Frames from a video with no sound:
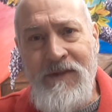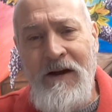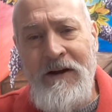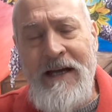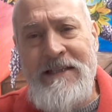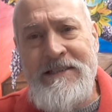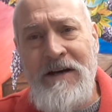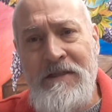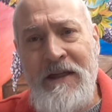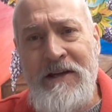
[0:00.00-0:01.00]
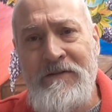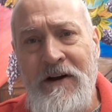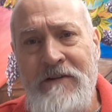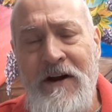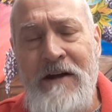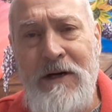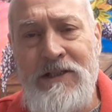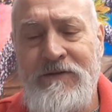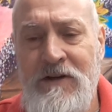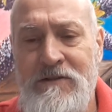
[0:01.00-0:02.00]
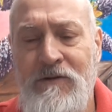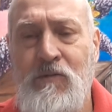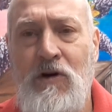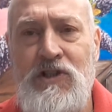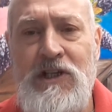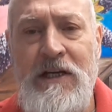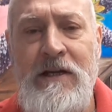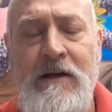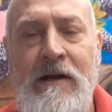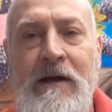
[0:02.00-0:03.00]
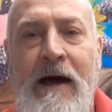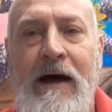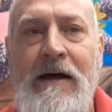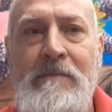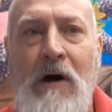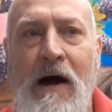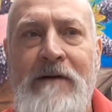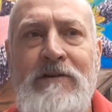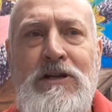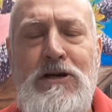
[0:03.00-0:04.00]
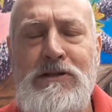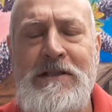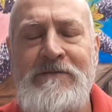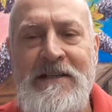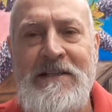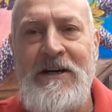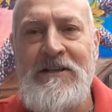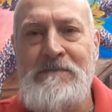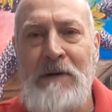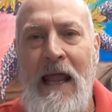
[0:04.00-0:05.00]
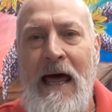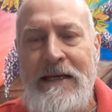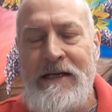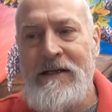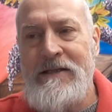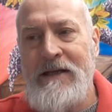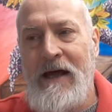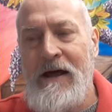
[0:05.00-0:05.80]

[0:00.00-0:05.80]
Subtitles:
Okay, so thank you very, very much, folks, for watching. I have lots of videos planned.